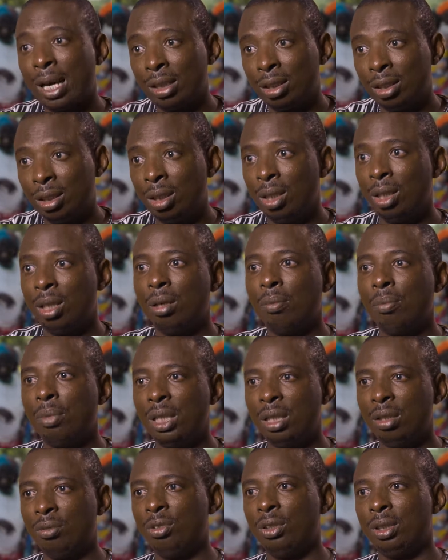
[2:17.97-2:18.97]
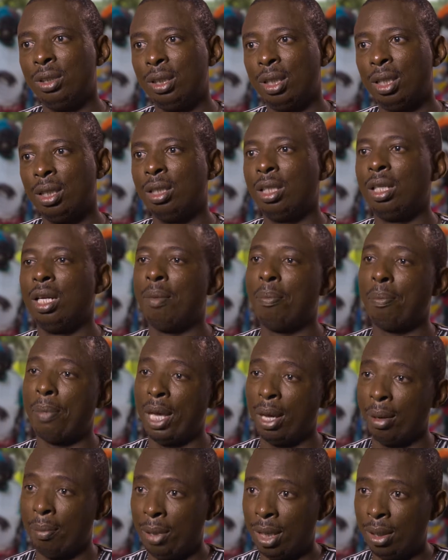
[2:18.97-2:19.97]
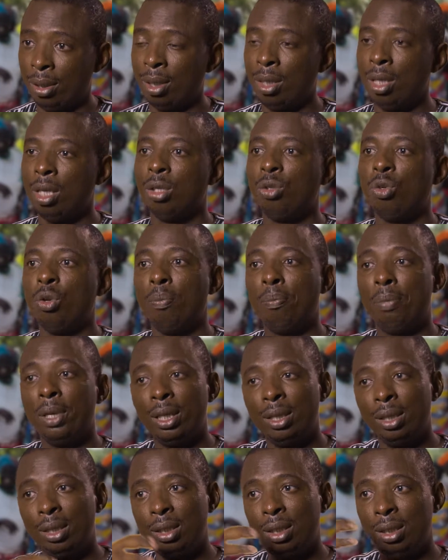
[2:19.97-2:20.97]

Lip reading: that allows them to be economically sustainable,